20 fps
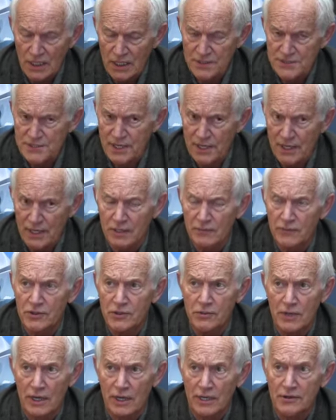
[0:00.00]
He's a hell of
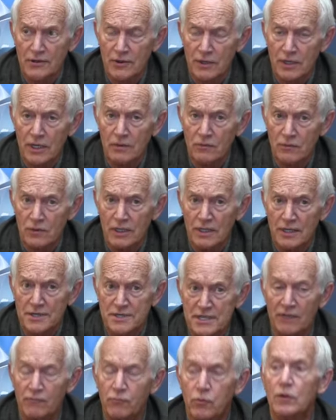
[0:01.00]
a director. He really
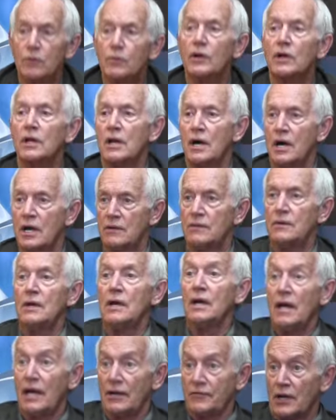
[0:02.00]
is. I've worked with a lot of.
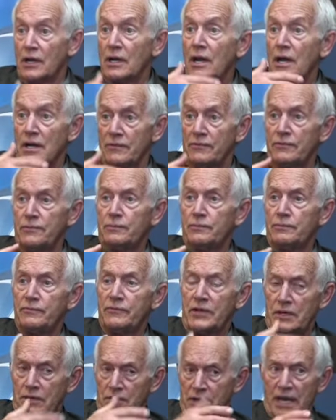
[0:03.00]
I've done a lot of
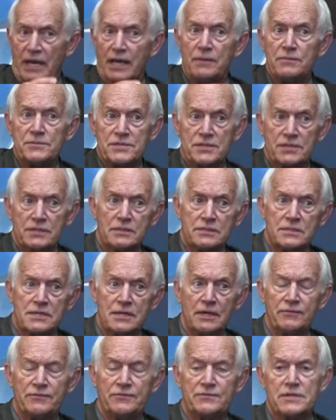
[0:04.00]
video games
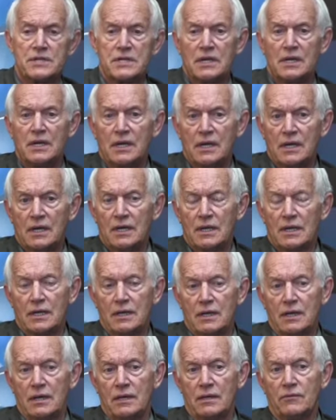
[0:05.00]
stuff
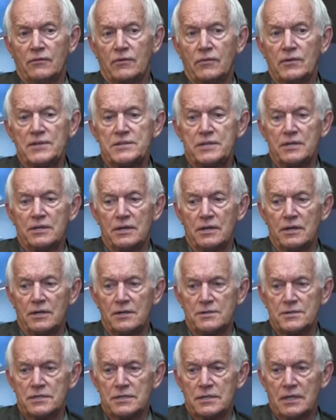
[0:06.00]
uh, over recent
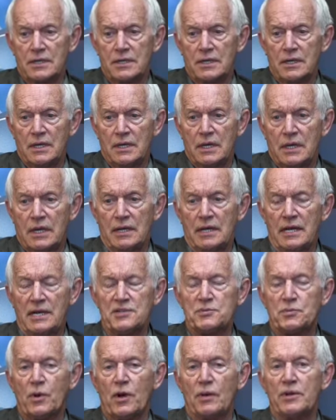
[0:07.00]
years and
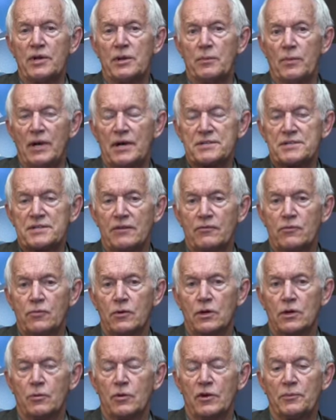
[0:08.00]
he's probably the best I
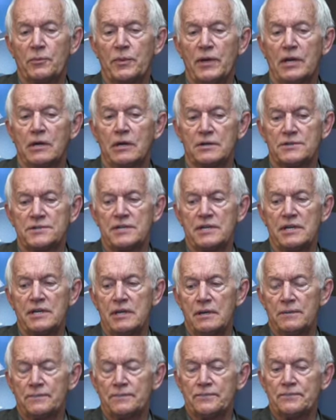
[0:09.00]
work with because he